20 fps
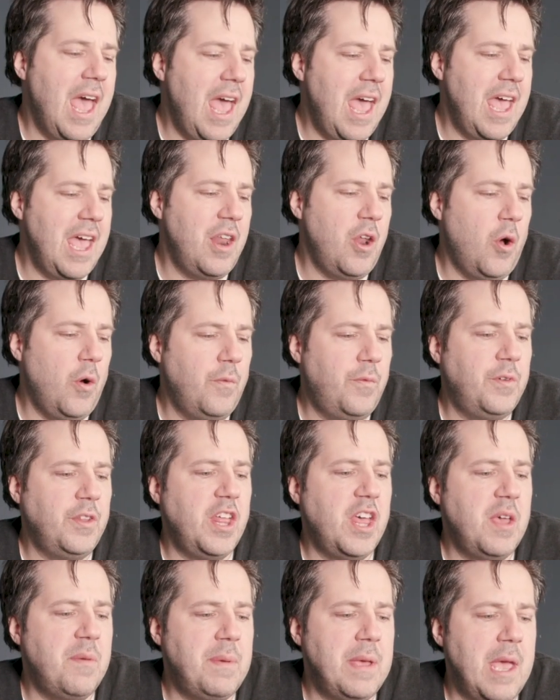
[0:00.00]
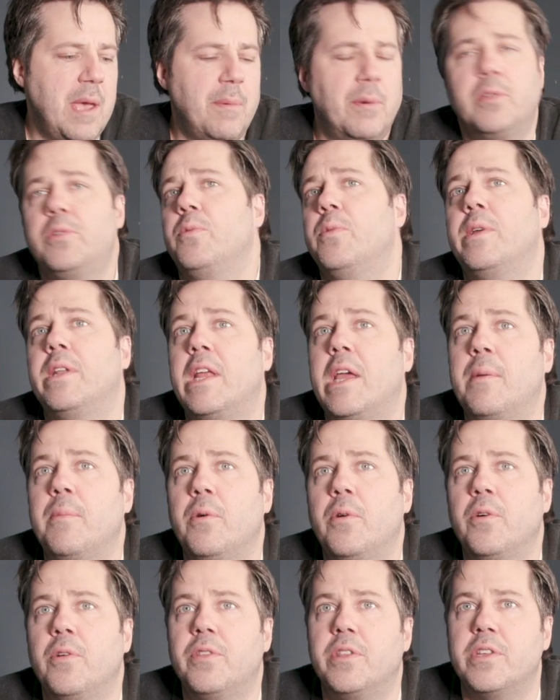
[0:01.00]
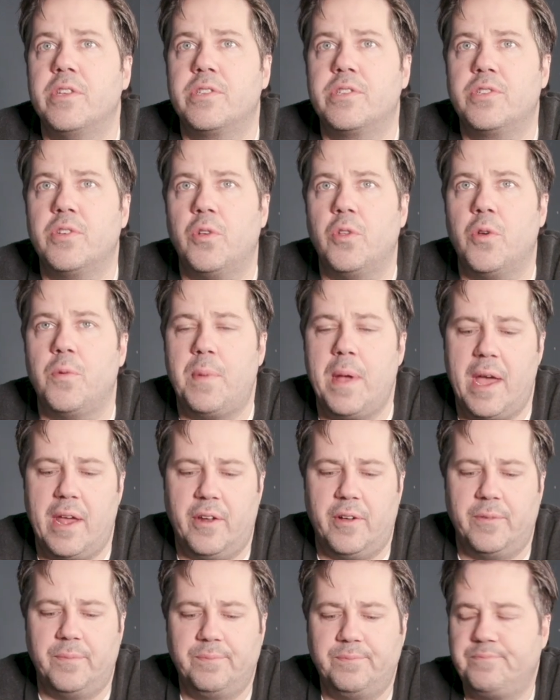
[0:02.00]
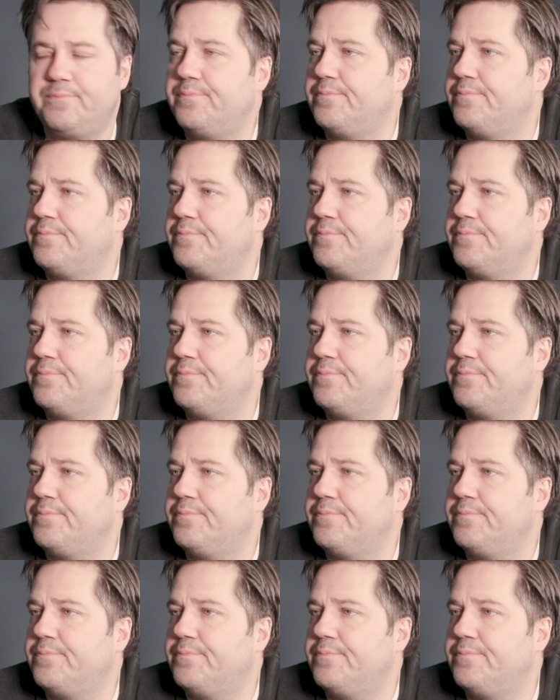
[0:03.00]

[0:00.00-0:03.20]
and hopefully be able to enable this solar panel.